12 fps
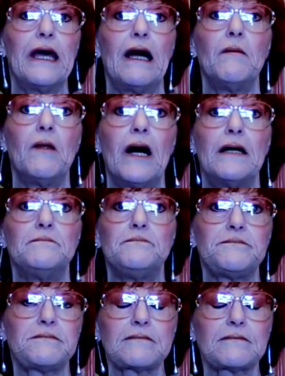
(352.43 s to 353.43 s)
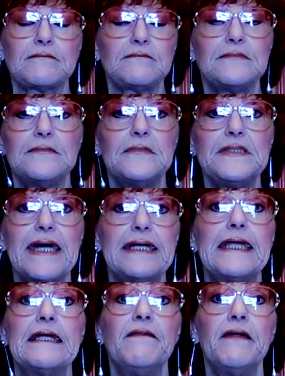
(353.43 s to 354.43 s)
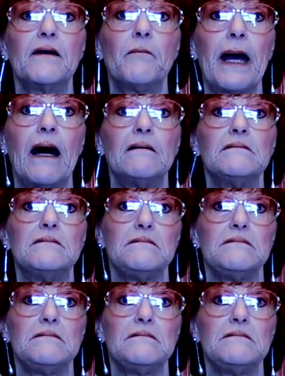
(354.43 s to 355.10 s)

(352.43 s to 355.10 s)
and I'm not saying anything about